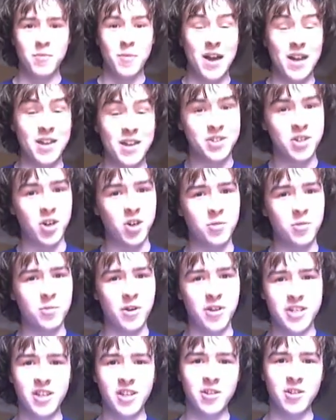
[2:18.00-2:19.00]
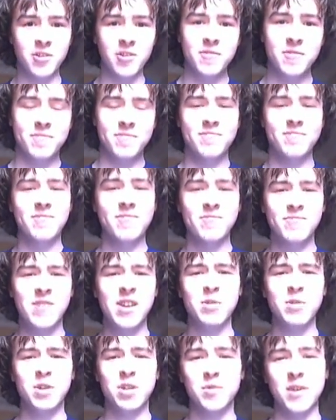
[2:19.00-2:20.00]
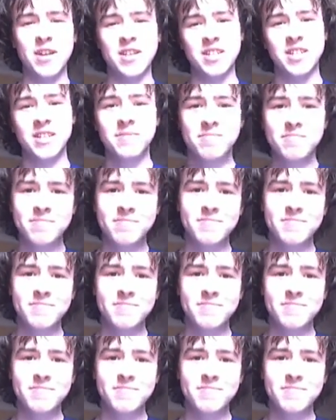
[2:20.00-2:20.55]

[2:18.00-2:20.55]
the band Gogol Bordello. He was sweaty.